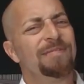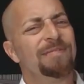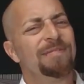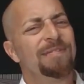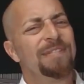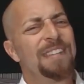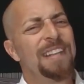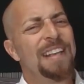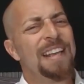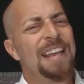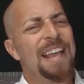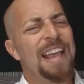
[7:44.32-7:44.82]
The
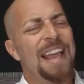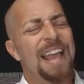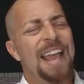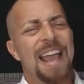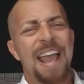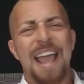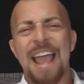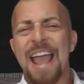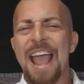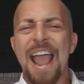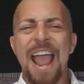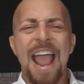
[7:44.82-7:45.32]
government.
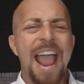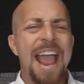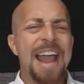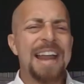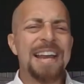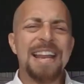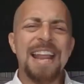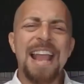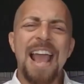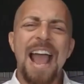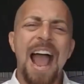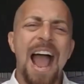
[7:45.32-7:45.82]

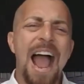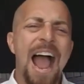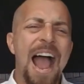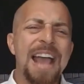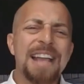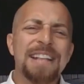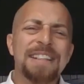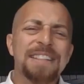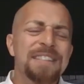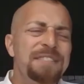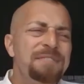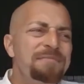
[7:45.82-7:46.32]
And I,
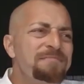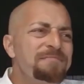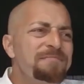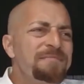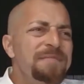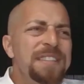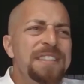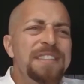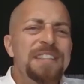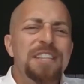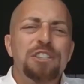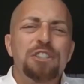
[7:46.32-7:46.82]

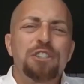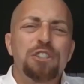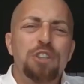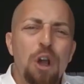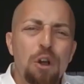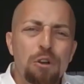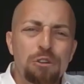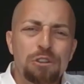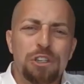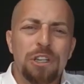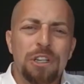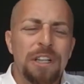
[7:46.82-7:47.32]
the
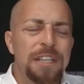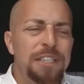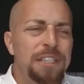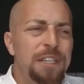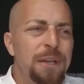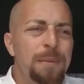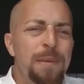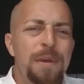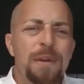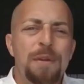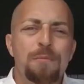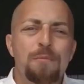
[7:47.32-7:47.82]

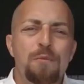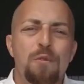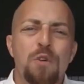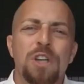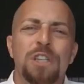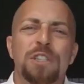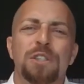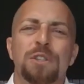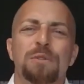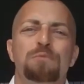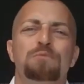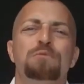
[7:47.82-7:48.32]
socialism
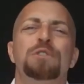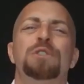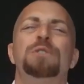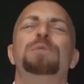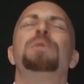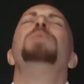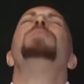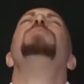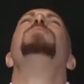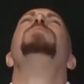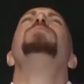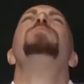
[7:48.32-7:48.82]
was
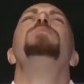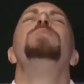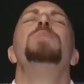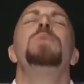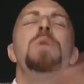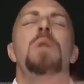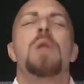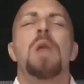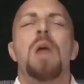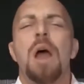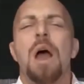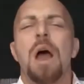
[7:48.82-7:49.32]
was
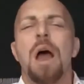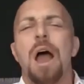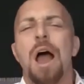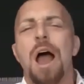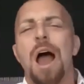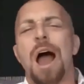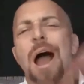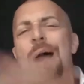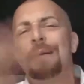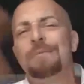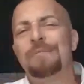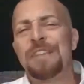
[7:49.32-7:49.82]

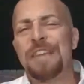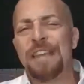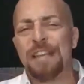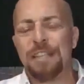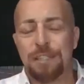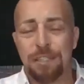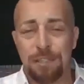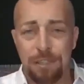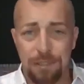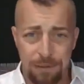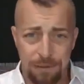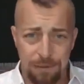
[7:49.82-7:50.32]

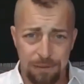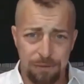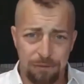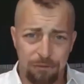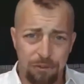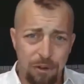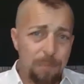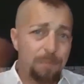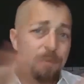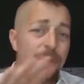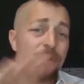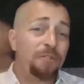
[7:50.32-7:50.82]
obvious
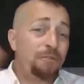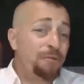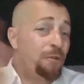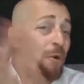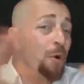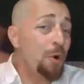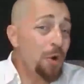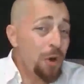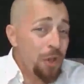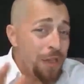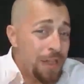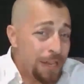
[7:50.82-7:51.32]
from
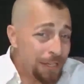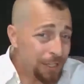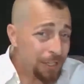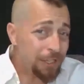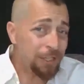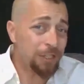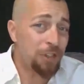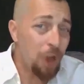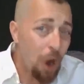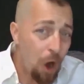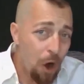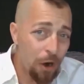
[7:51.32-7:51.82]
before
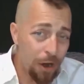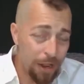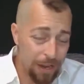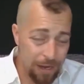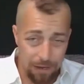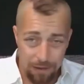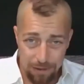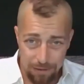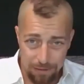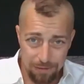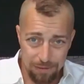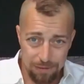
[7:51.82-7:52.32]
this
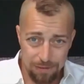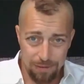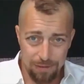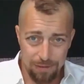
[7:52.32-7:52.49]
started.